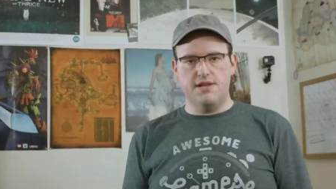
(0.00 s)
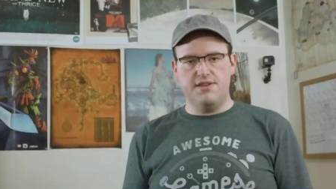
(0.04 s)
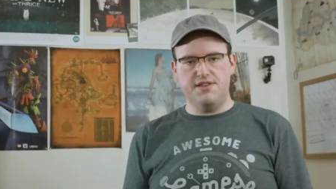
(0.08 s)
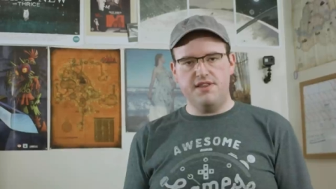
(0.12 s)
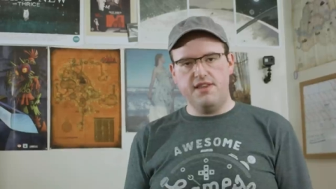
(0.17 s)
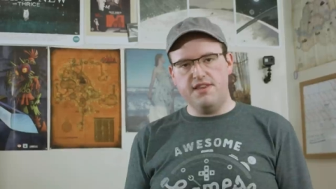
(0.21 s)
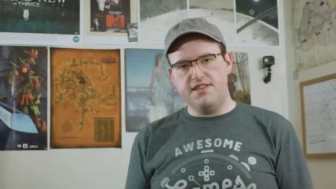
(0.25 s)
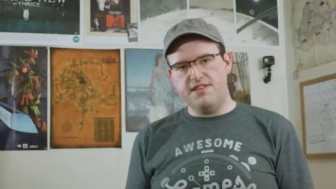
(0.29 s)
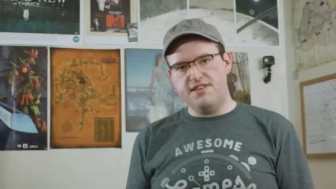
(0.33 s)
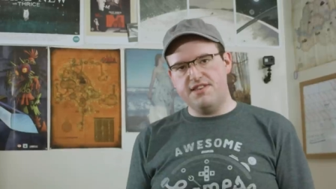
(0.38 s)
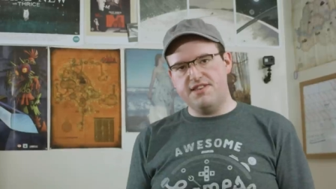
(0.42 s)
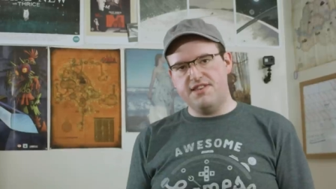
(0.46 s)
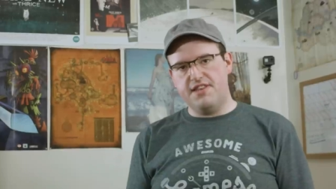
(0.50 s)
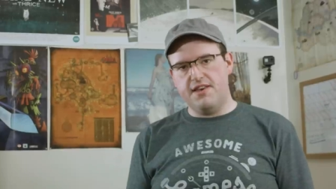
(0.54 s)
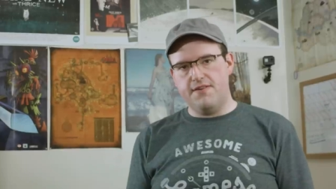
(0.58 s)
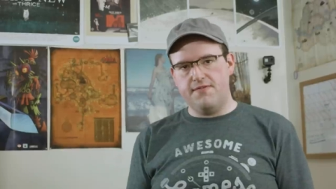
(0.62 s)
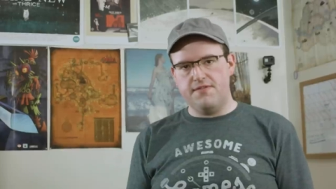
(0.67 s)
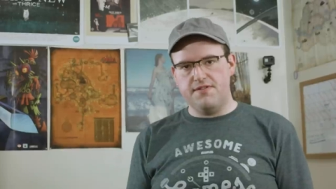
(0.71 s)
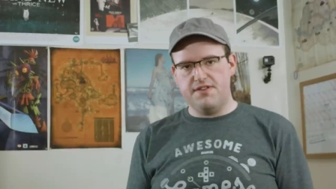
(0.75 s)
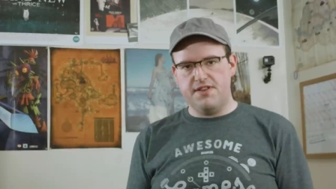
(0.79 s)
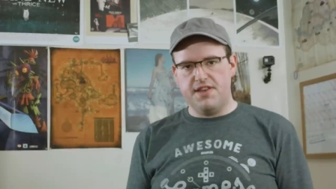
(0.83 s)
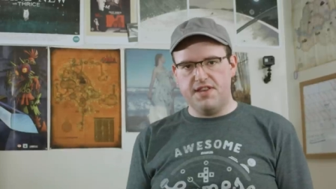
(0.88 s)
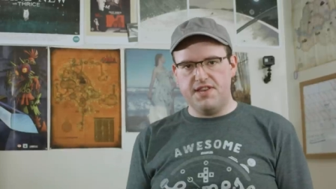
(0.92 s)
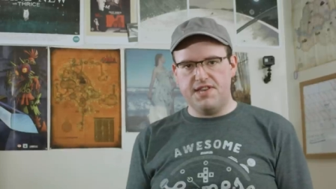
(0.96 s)
Season
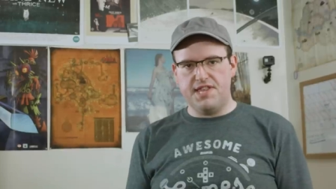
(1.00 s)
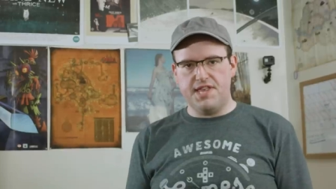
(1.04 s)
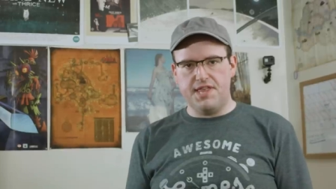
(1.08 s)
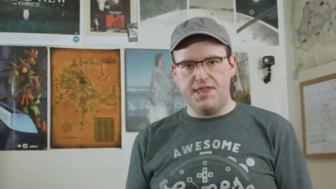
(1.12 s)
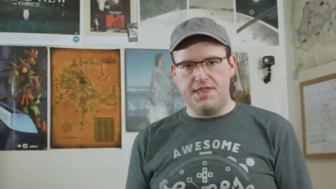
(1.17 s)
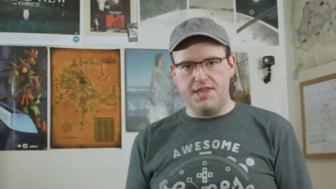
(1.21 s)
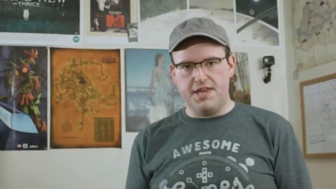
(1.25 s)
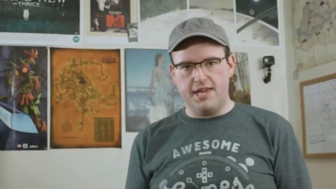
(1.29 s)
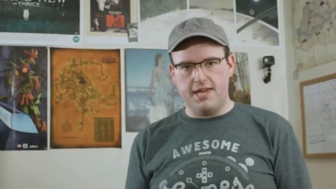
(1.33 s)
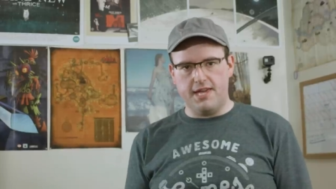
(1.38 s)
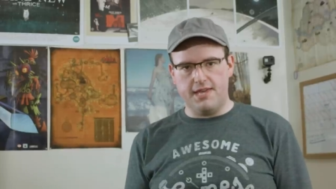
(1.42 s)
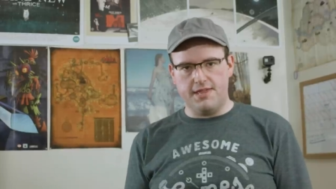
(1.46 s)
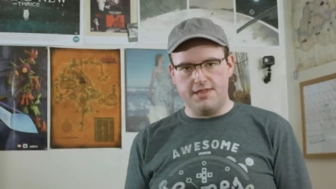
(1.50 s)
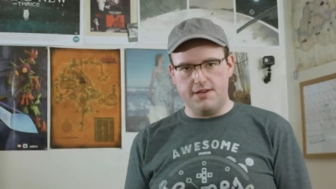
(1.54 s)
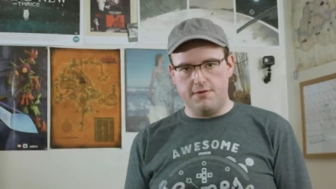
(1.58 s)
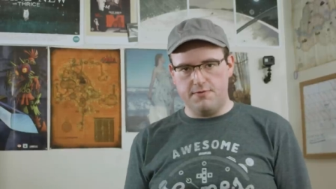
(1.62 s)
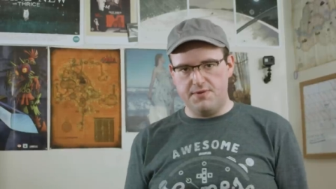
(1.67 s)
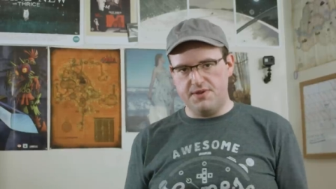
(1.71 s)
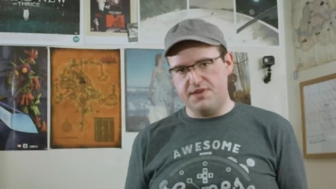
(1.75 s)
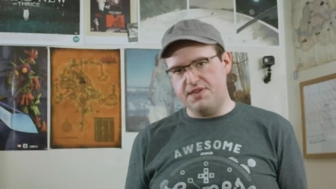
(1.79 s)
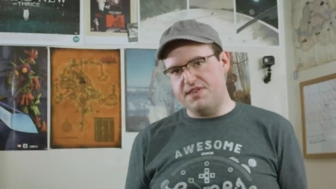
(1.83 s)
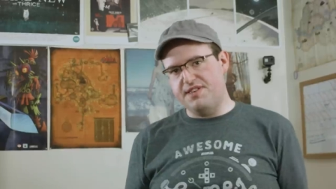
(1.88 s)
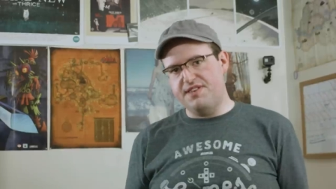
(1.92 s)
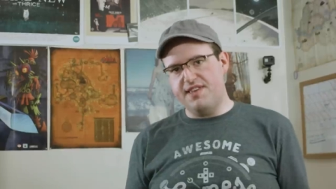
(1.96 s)
7 does the thing that
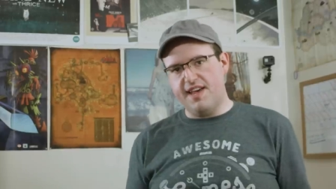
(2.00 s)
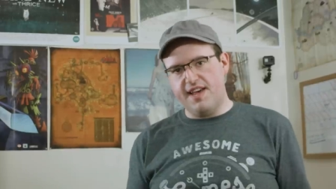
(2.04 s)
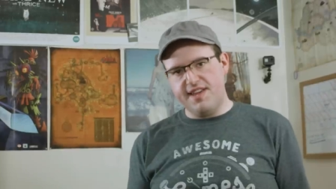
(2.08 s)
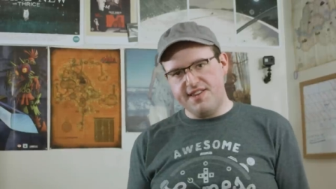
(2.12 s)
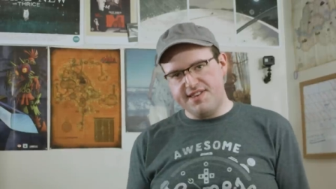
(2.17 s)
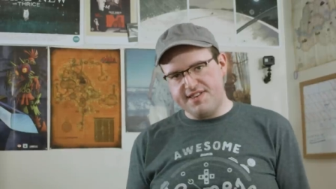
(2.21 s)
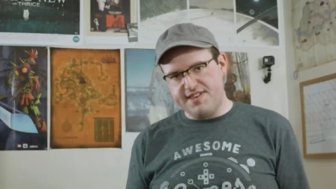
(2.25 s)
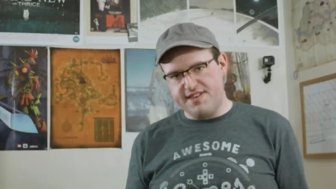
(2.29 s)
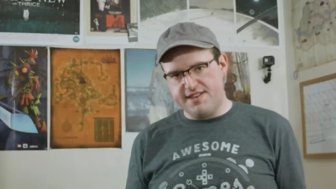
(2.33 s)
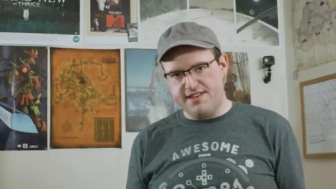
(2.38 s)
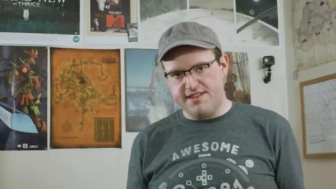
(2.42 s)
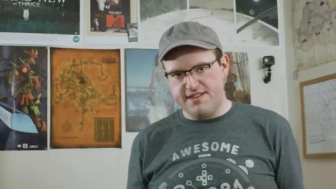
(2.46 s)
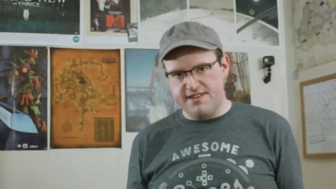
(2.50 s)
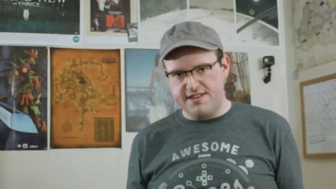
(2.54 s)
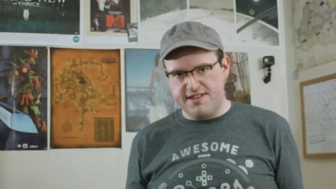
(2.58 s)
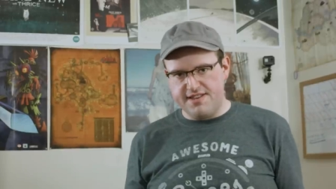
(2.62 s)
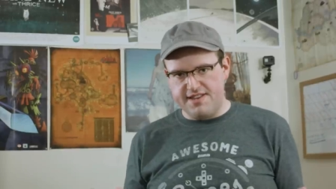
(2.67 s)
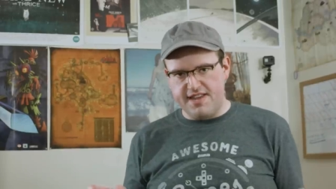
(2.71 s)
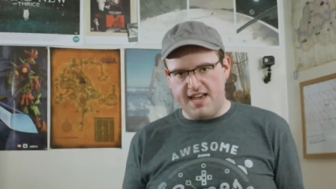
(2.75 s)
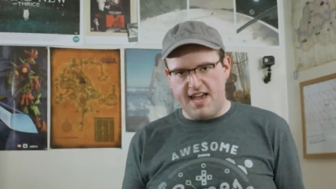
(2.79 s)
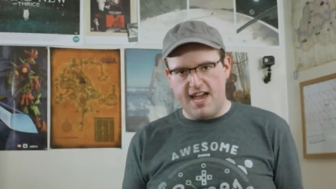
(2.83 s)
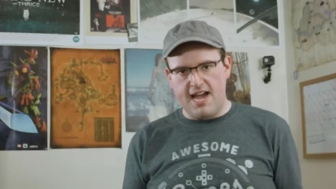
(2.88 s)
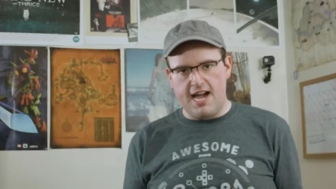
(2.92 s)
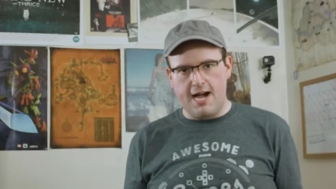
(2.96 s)
was destined
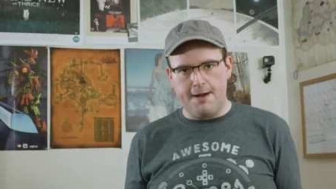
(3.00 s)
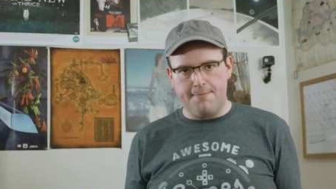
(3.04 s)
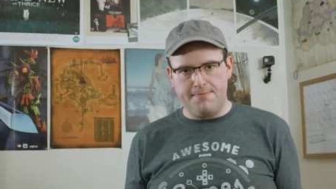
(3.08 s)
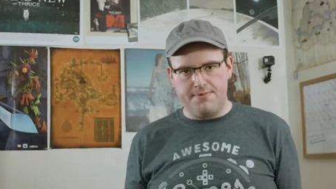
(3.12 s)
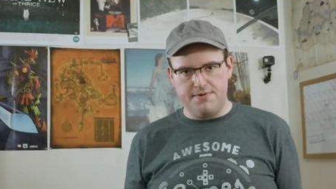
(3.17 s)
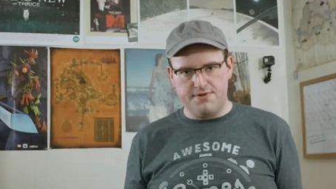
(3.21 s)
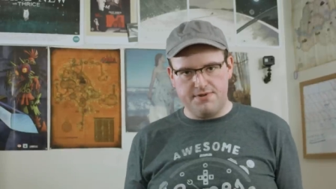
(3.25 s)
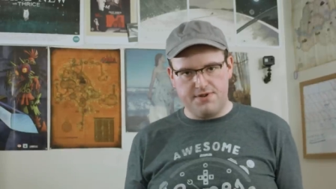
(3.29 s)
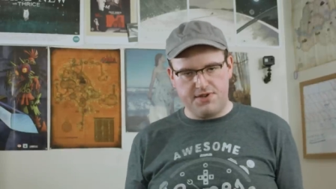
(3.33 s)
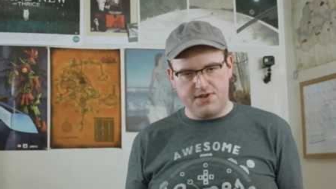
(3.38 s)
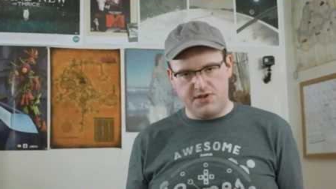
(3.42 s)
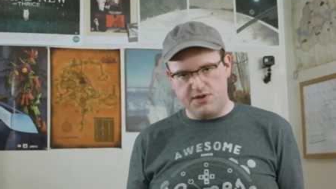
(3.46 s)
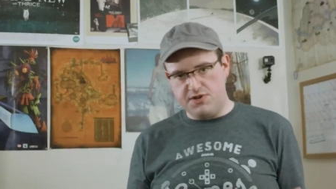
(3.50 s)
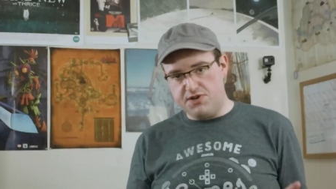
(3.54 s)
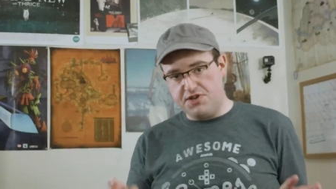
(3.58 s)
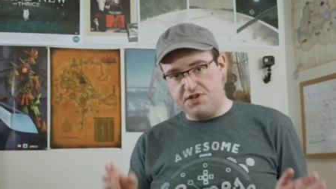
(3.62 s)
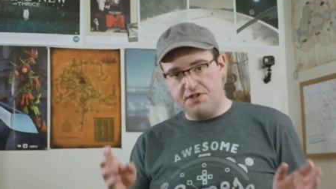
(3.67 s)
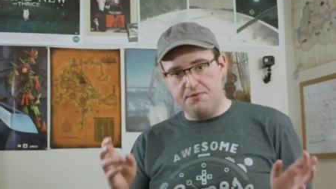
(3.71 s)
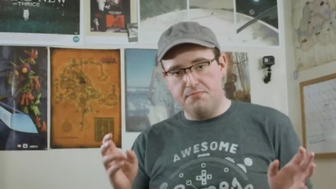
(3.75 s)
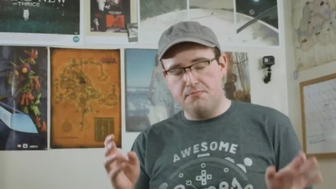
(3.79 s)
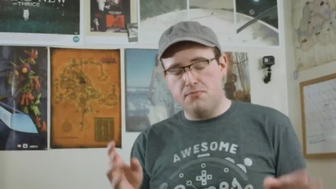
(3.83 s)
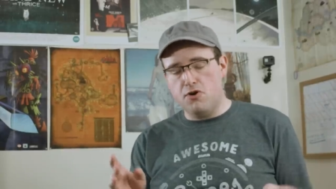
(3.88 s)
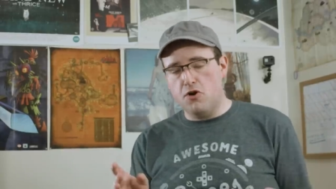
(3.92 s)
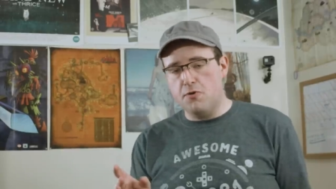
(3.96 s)
to happen since
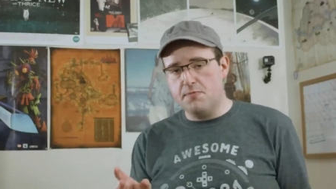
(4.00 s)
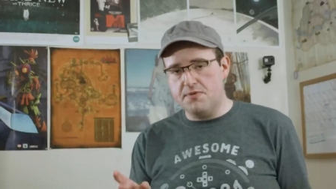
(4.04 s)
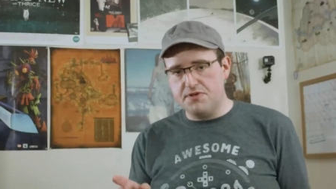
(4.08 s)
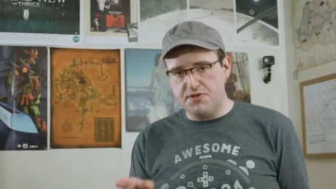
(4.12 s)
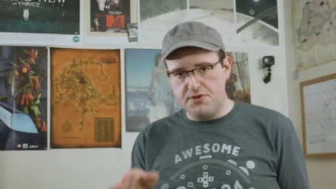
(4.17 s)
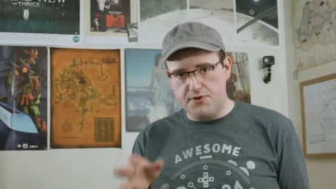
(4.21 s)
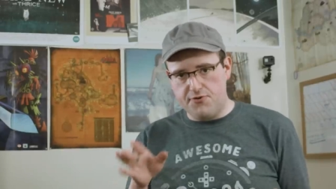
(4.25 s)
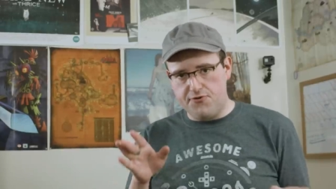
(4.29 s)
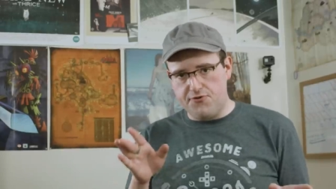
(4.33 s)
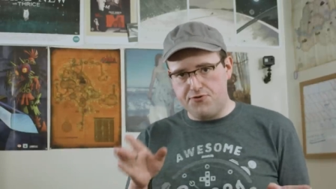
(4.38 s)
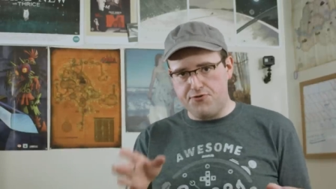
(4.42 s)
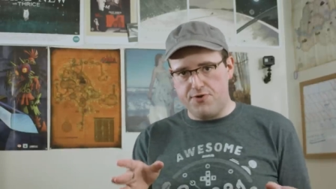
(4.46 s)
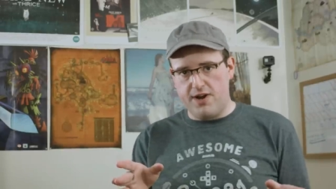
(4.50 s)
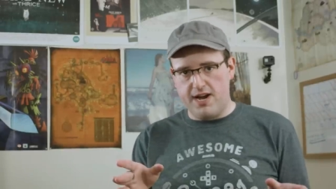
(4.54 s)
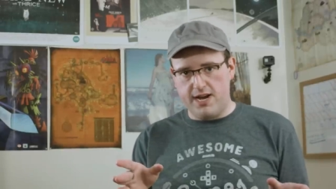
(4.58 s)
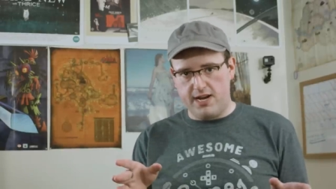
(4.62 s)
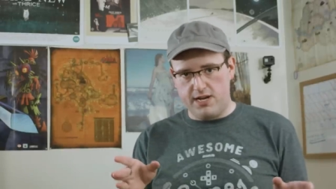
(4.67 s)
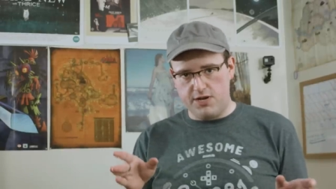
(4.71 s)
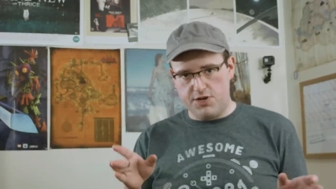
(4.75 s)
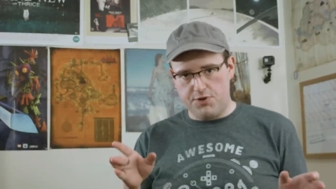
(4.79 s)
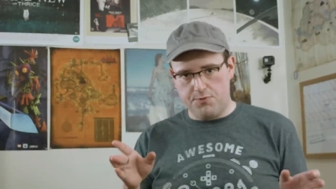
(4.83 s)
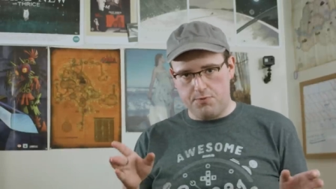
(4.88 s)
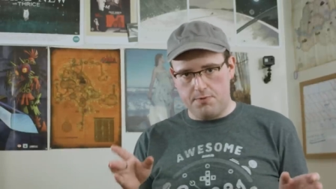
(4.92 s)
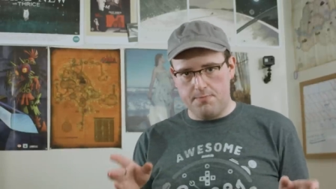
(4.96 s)
the moment those
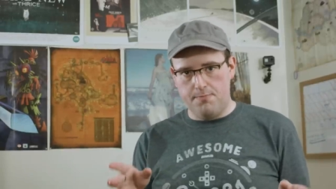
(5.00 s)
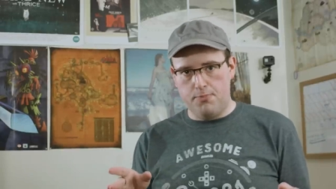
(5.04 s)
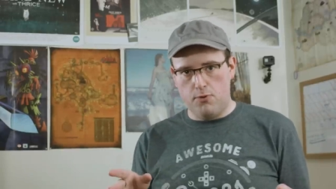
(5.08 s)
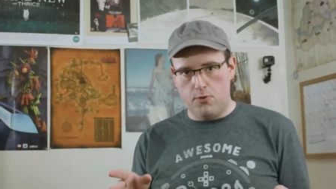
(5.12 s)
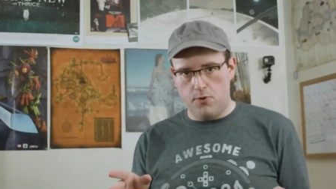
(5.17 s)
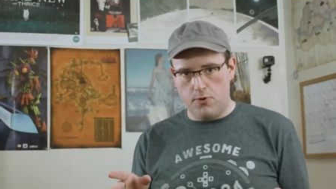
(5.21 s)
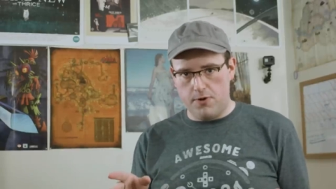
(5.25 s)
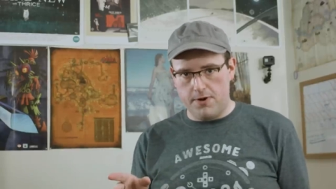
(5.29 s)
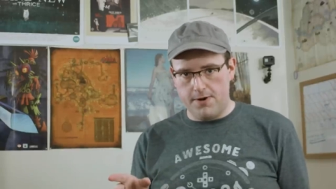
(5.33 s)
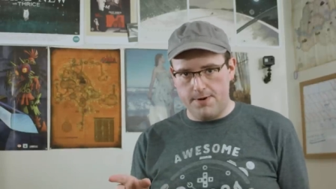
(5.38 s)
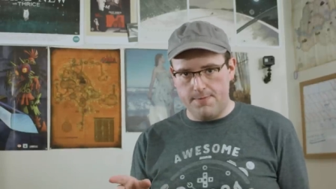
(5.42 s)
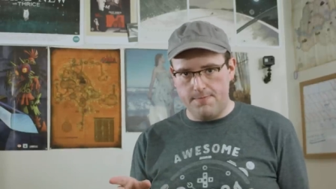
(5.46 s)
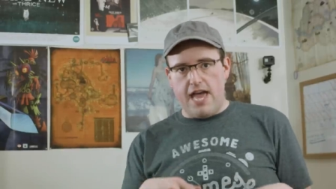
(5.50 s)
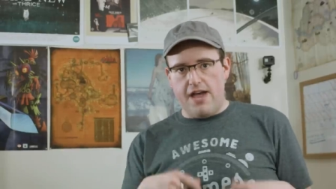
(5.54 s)
dragons were born.